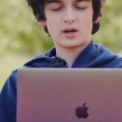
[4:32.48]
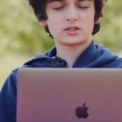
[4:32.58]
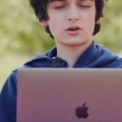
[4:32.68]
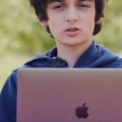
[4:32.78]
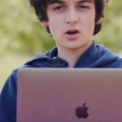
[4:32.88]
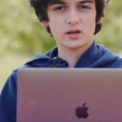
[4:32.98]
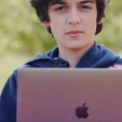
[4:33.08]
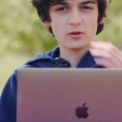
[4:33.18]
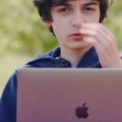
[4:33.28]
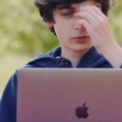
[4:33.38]
I start talking
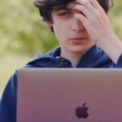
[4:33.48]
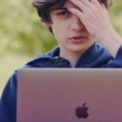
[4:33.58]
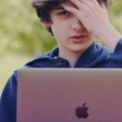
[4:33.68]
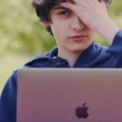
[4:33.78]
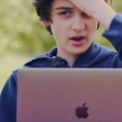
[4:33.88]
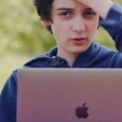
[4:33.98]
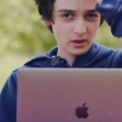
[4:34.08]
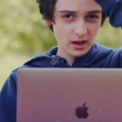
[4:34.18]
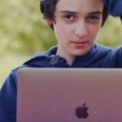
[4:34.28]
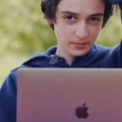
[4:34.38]
about the rumors of Final
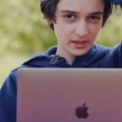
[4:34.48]
Cut